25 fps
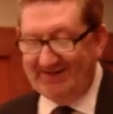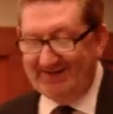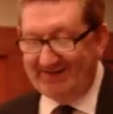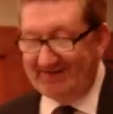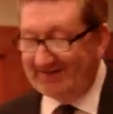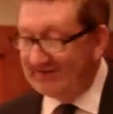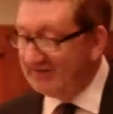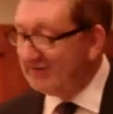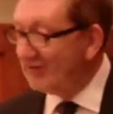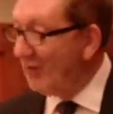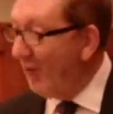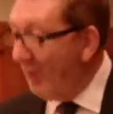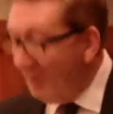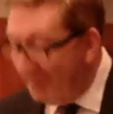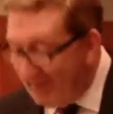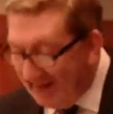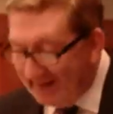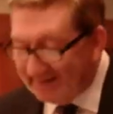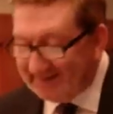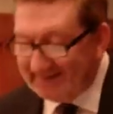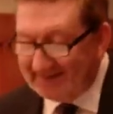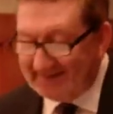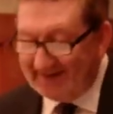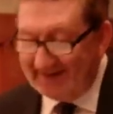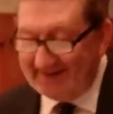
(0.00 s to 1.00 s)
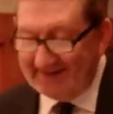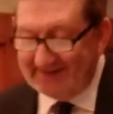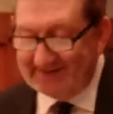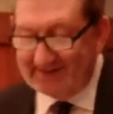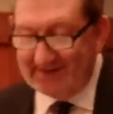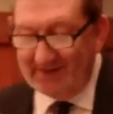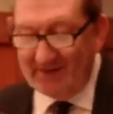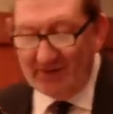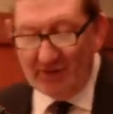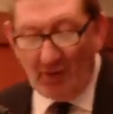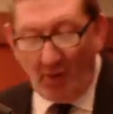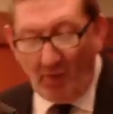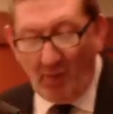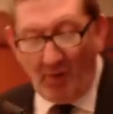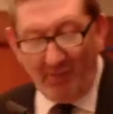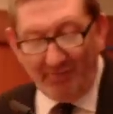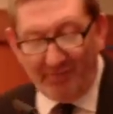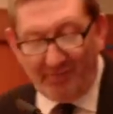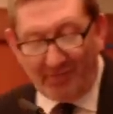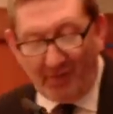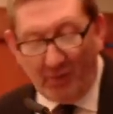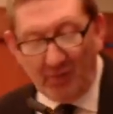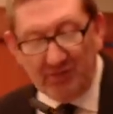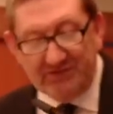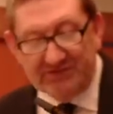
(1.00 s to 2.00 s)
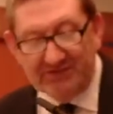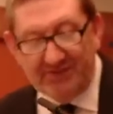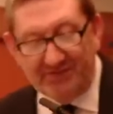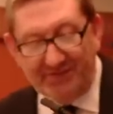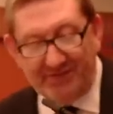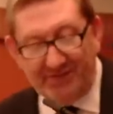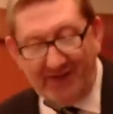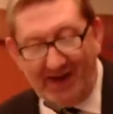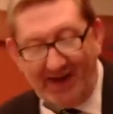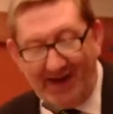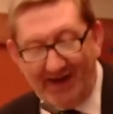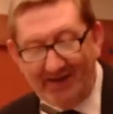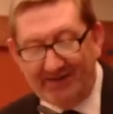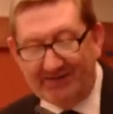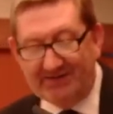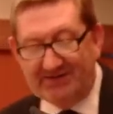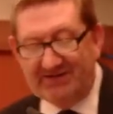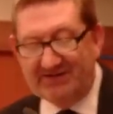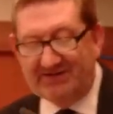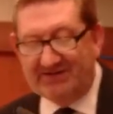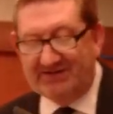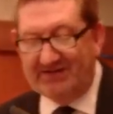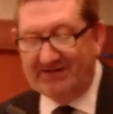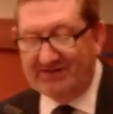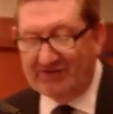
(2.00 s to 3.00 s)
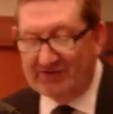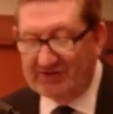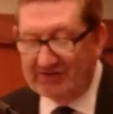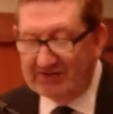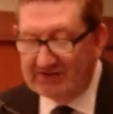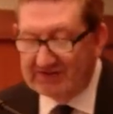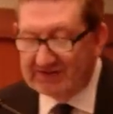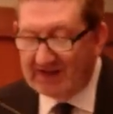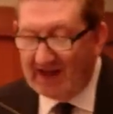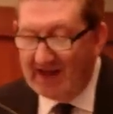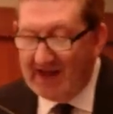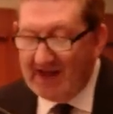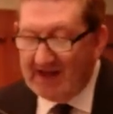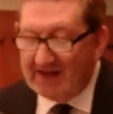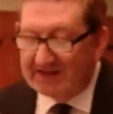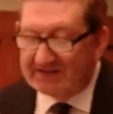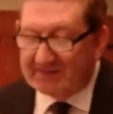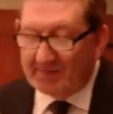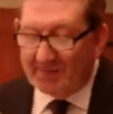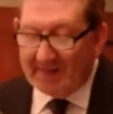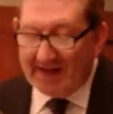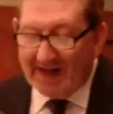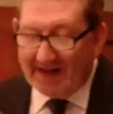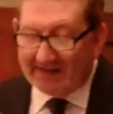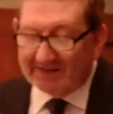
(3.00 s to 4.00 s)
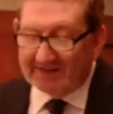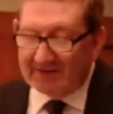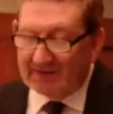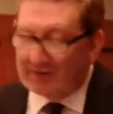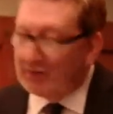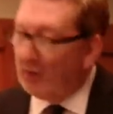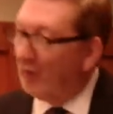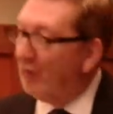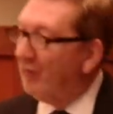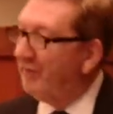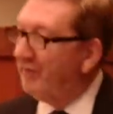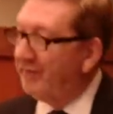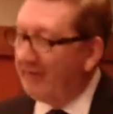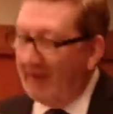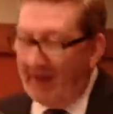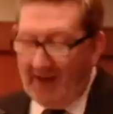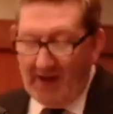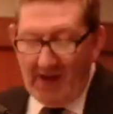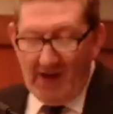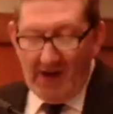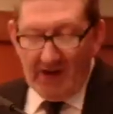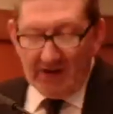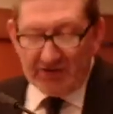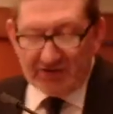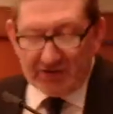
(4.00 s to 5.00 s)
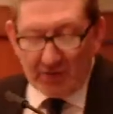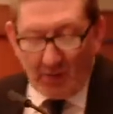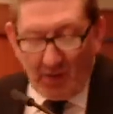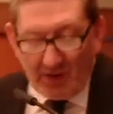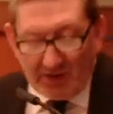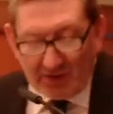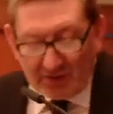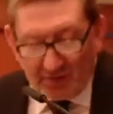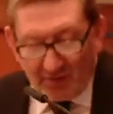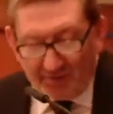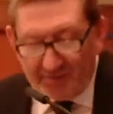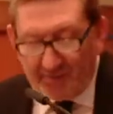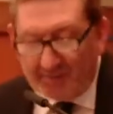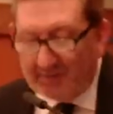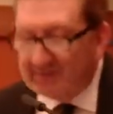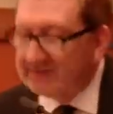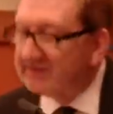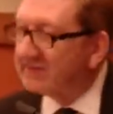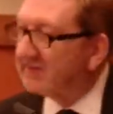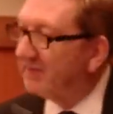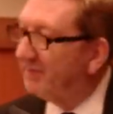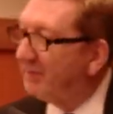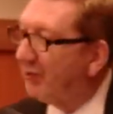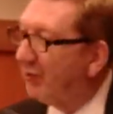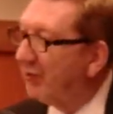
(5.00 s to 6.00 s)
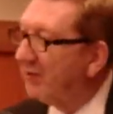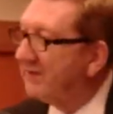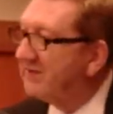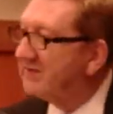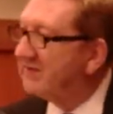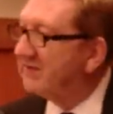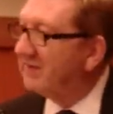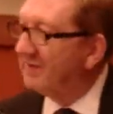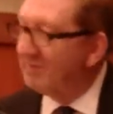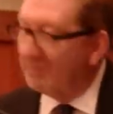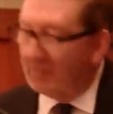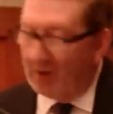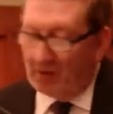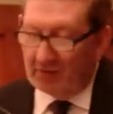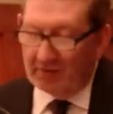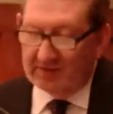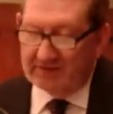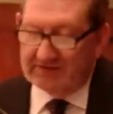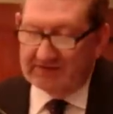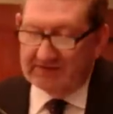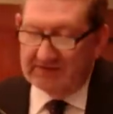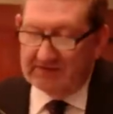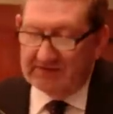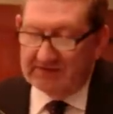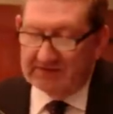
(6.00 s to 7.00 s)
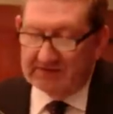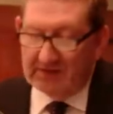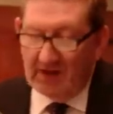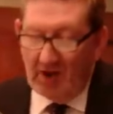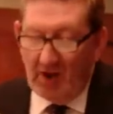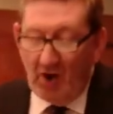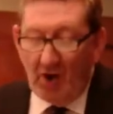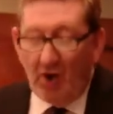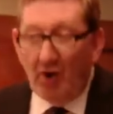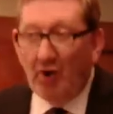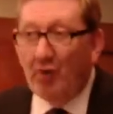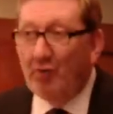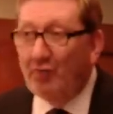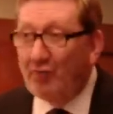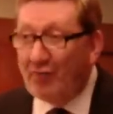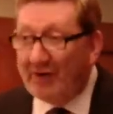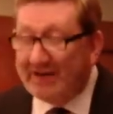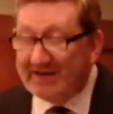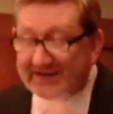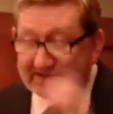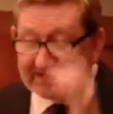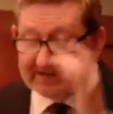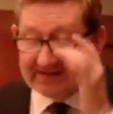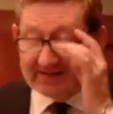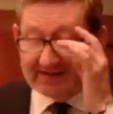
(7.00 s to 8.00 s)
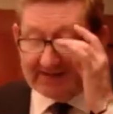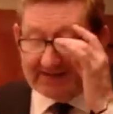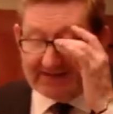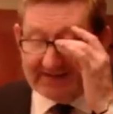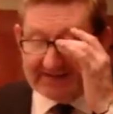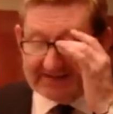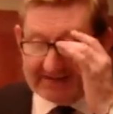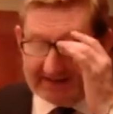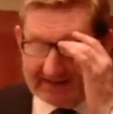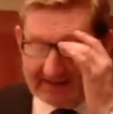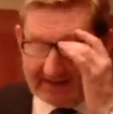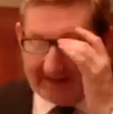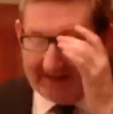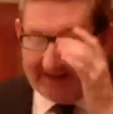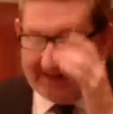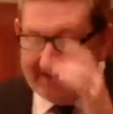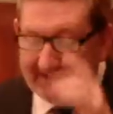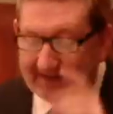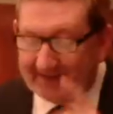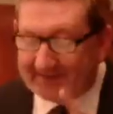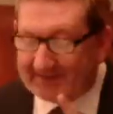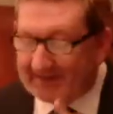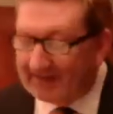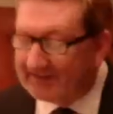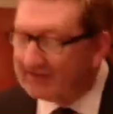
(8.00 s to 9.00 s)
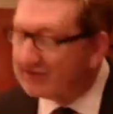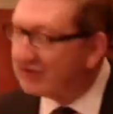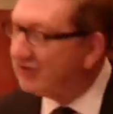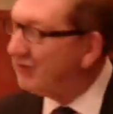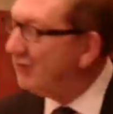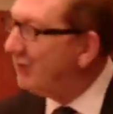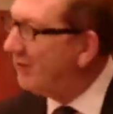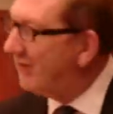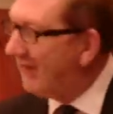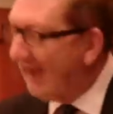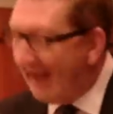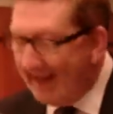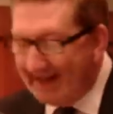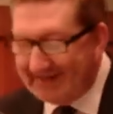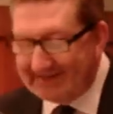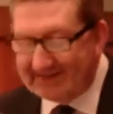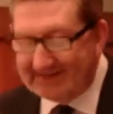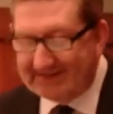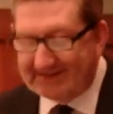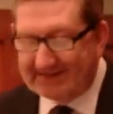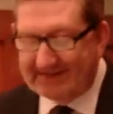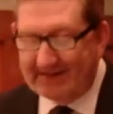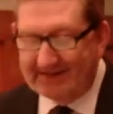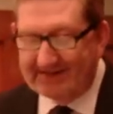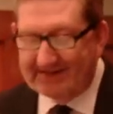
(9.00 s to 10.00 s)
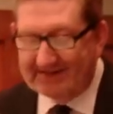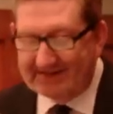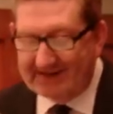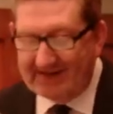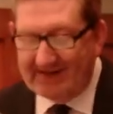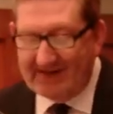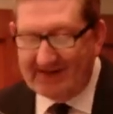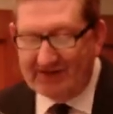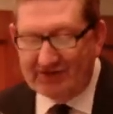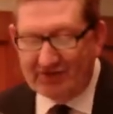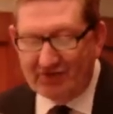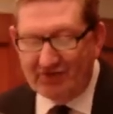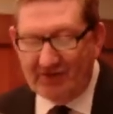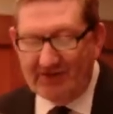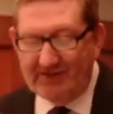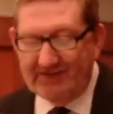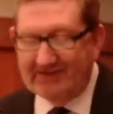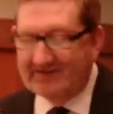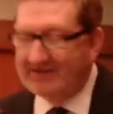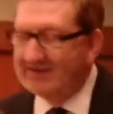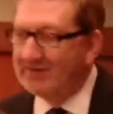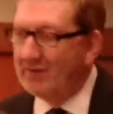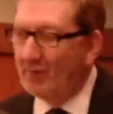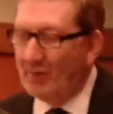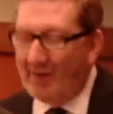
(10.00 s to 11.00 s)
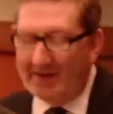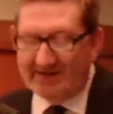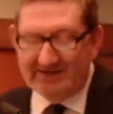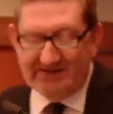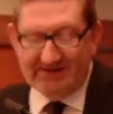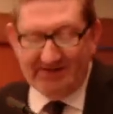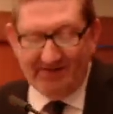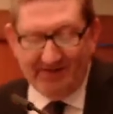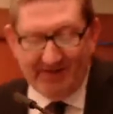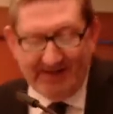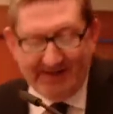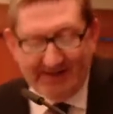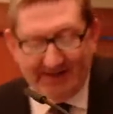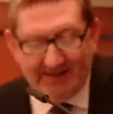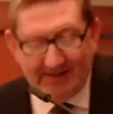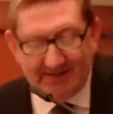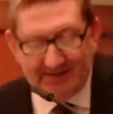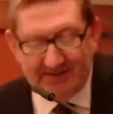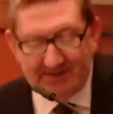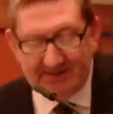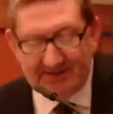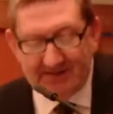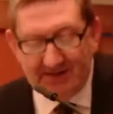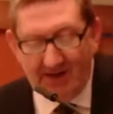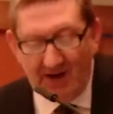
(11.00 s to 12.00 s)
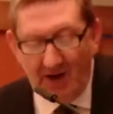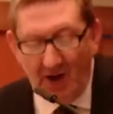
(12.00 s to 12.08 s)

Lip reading: There's no mandate. No one voted for health decisions to be handed over to a government-appointed monitors who recently declared that two cancer surgeries in the west of England